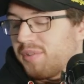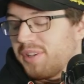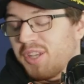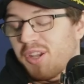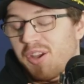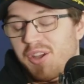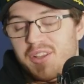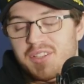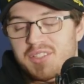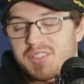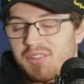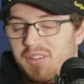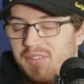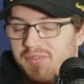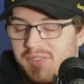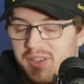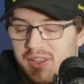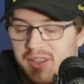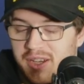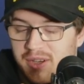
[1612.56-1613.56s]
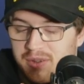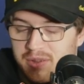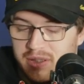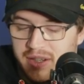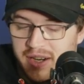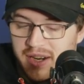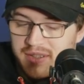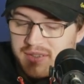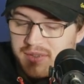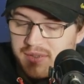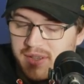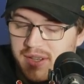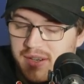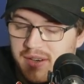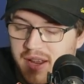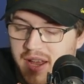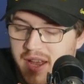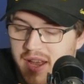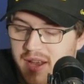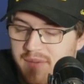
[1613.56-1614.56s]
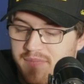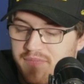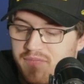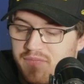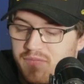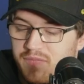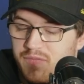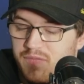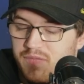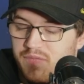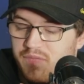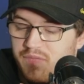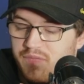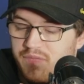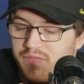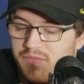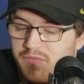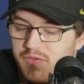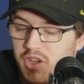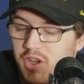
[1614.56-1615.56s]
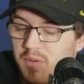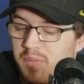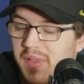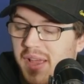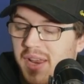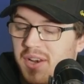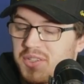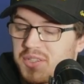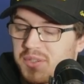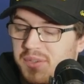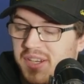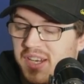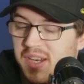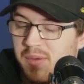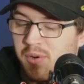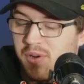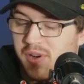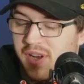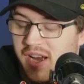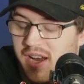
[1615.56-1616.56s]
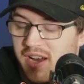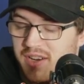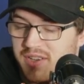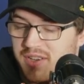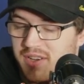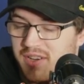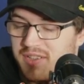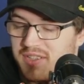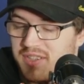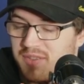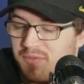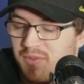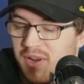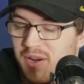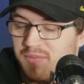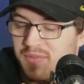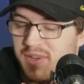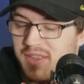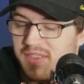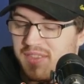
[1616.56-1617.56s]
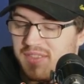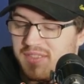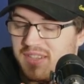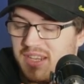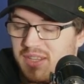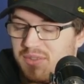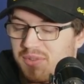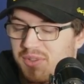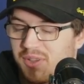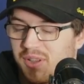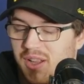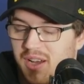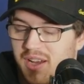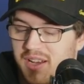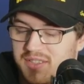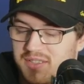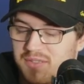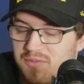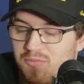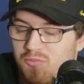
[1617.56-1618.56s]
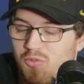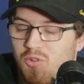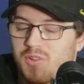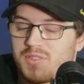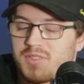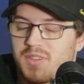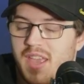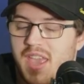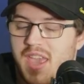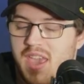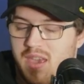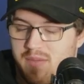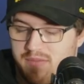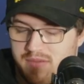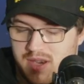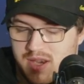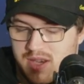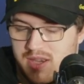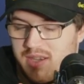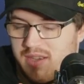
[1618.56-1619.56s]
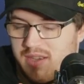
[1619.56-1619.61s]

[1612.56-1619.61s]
got it, so I feel like we'll answer it. Do you plan on doing any more car shows? The one with Seen Through Glass was epic.